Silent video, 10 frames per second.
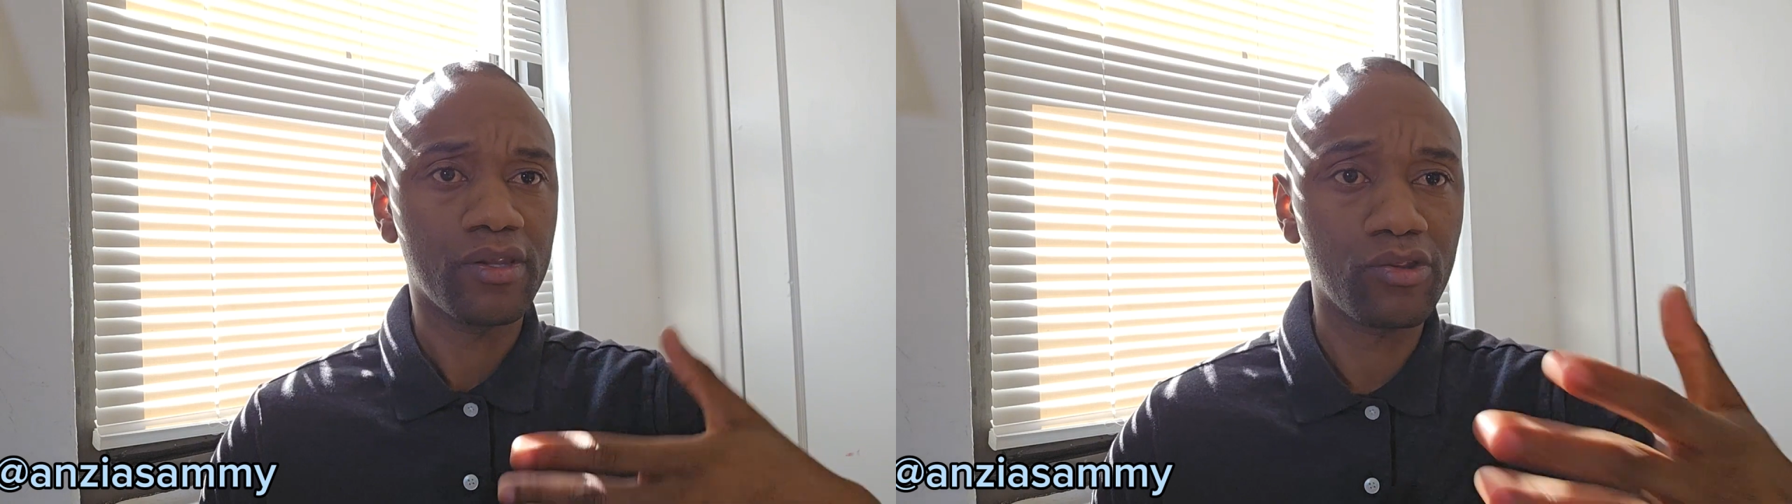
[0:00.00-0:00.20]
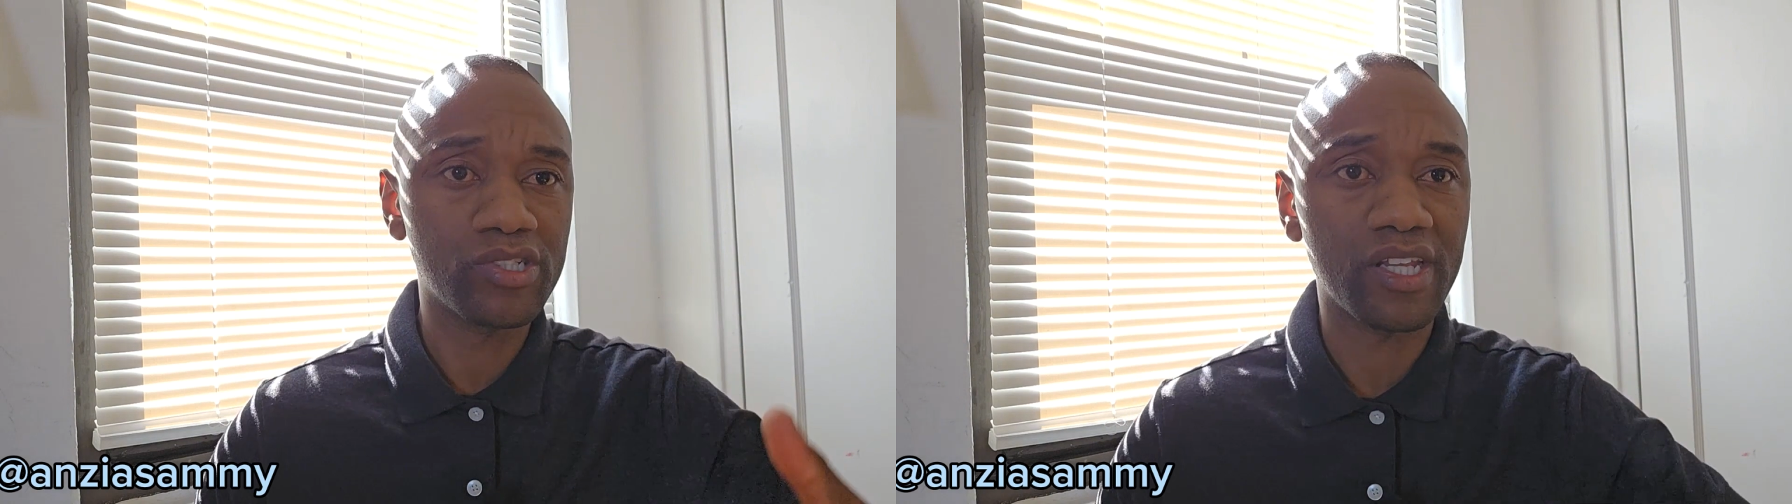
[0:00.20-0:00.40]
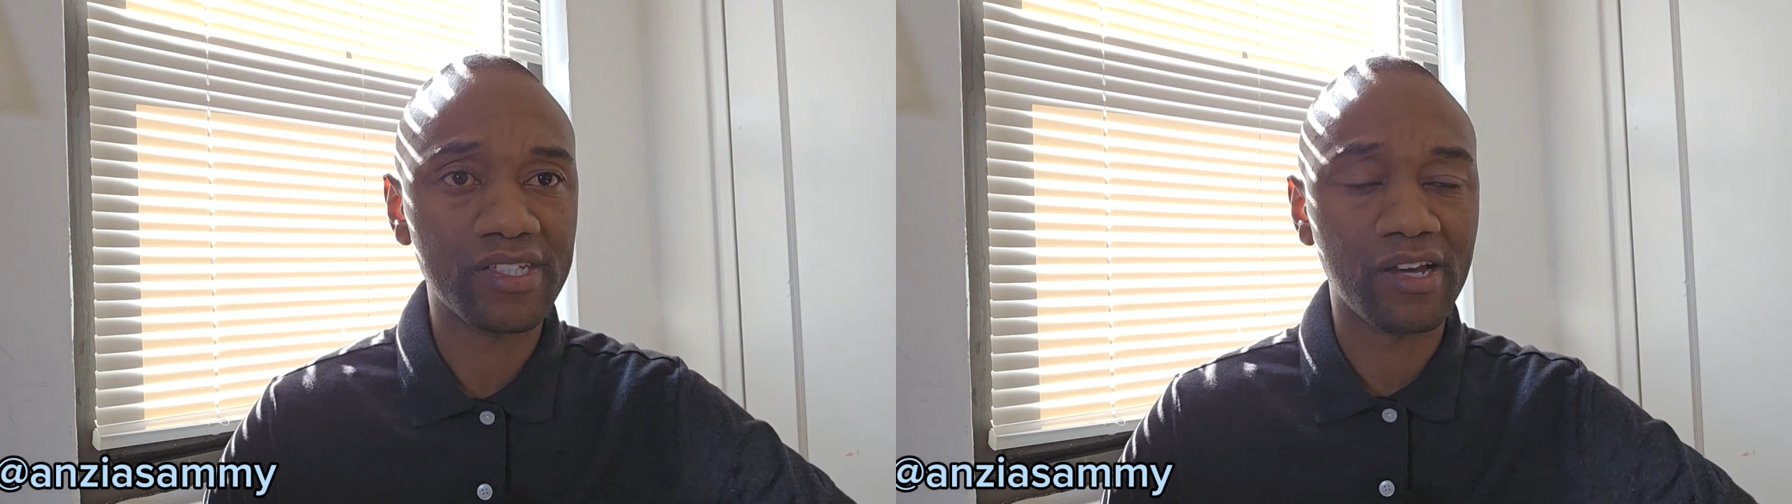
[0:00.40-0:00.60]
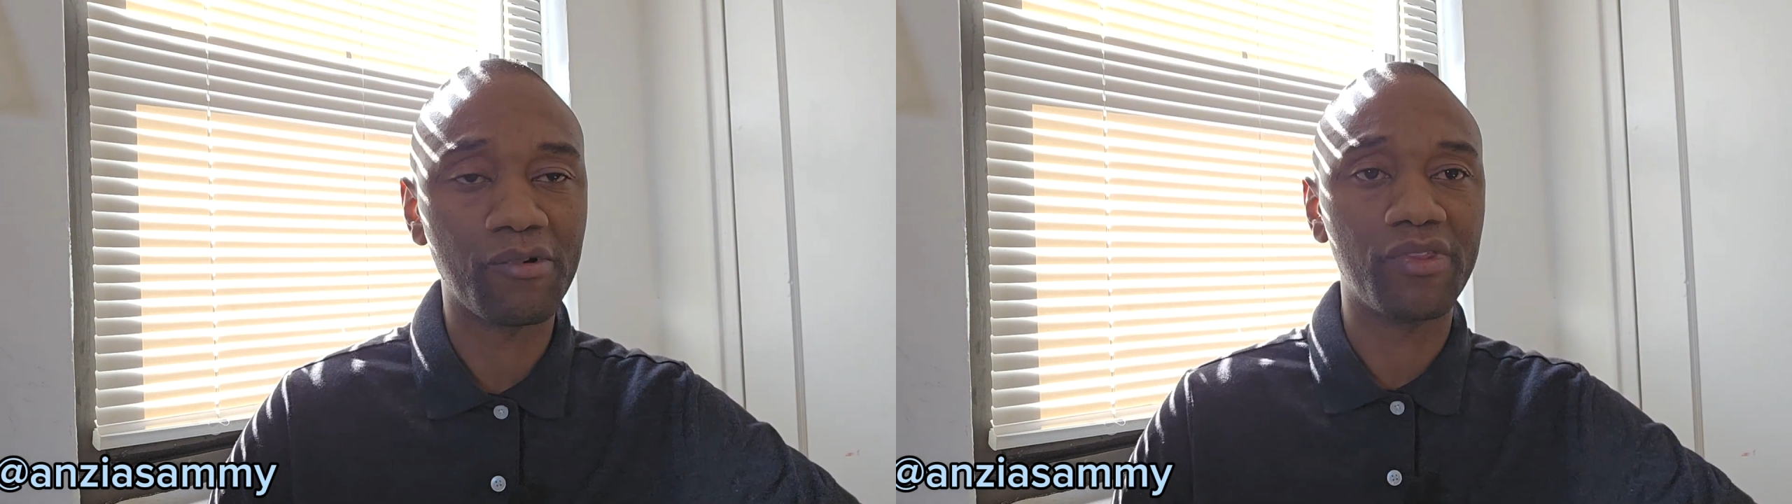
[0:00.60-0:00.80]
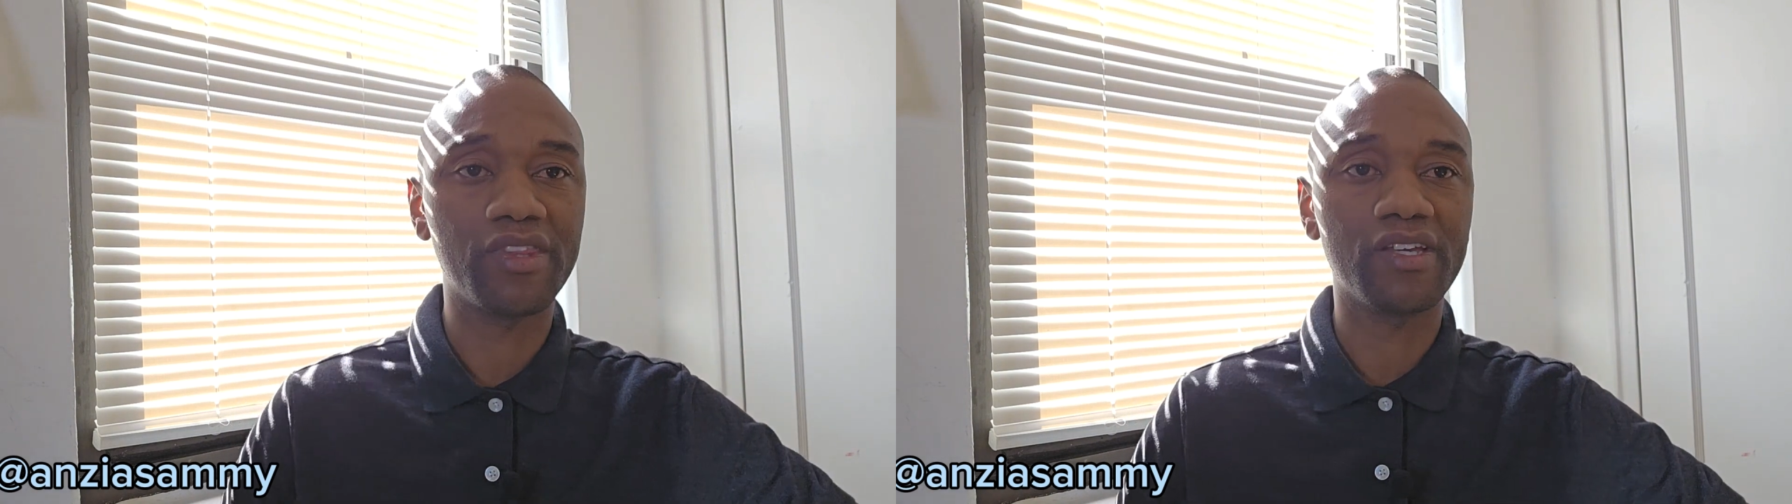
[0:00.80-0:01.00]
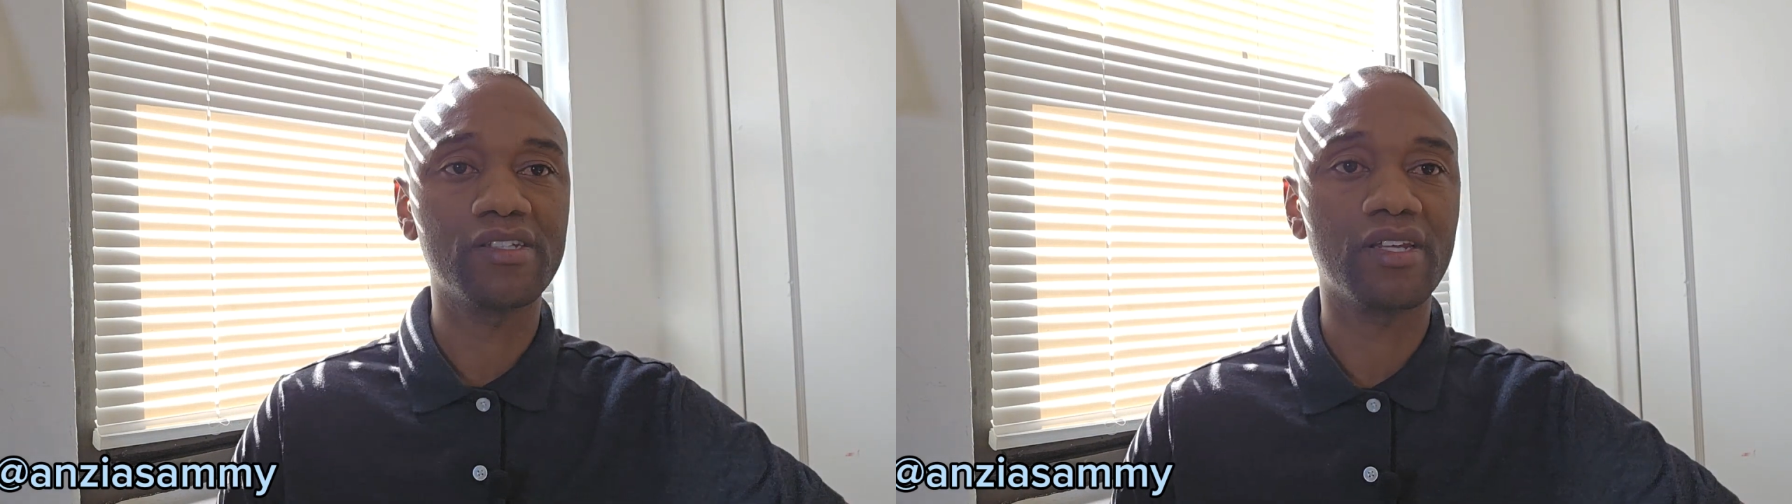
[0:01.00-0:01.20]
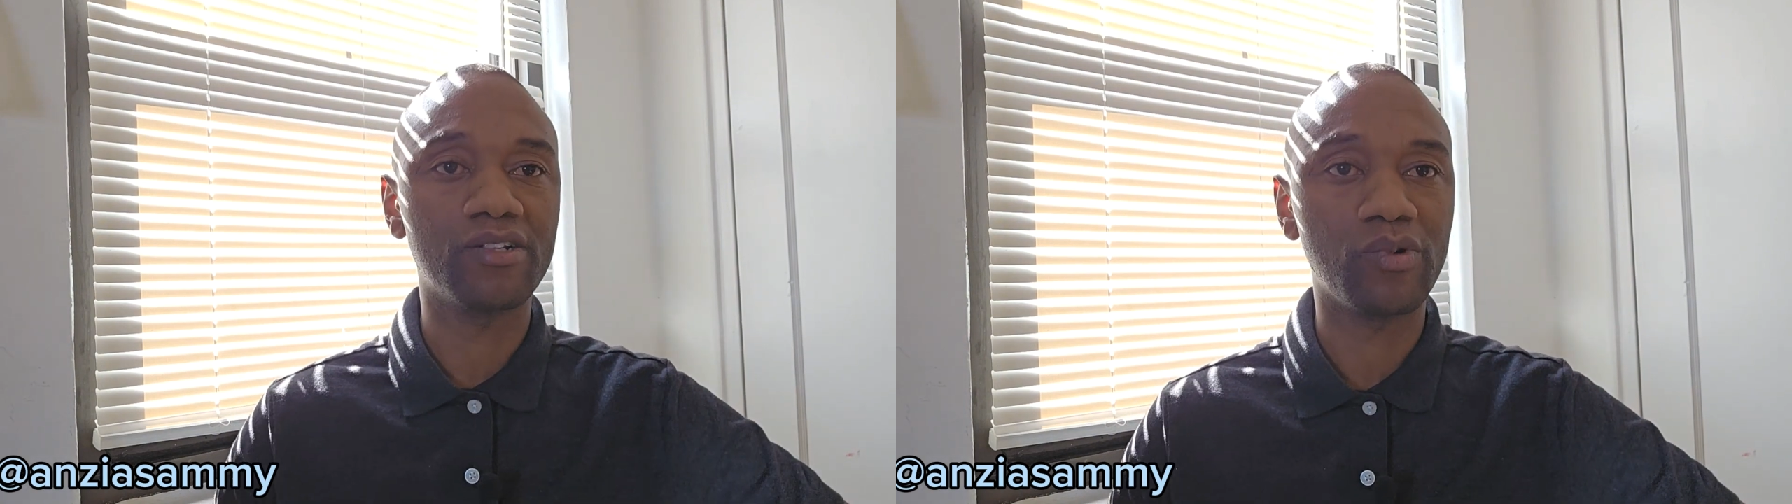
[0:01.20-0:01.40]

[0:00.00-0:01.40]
those are some of the things that